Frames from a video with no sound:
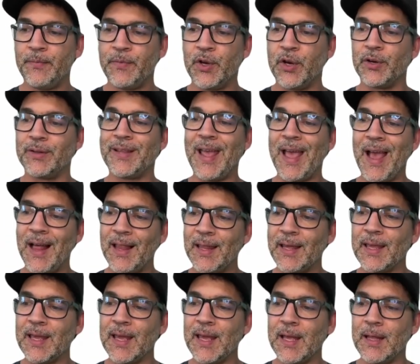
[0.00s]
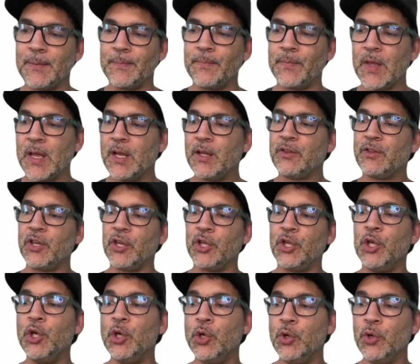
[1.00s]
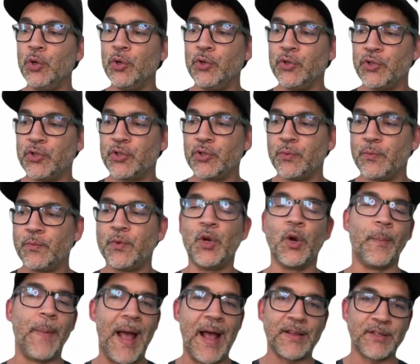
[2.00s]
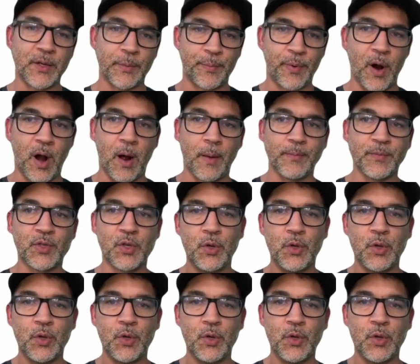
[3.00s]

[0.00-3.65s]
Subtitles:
you're telling it to use your master prompt.